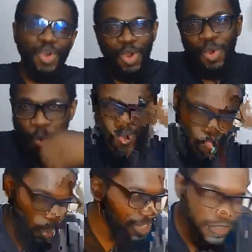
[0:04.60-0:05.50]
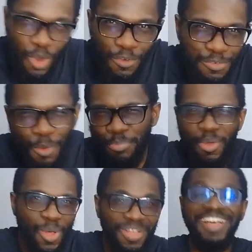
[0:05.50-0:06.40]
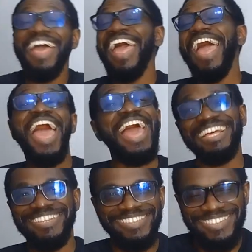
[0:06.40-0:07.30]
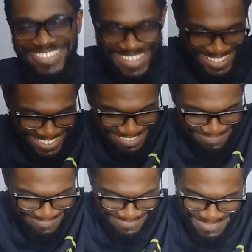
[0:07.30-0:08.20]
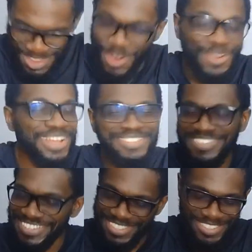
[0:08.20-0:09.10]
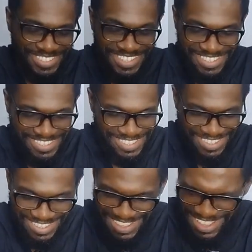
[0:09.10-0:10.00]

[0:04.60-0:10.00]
Talk. We talk football, and congratulations, Chelsea.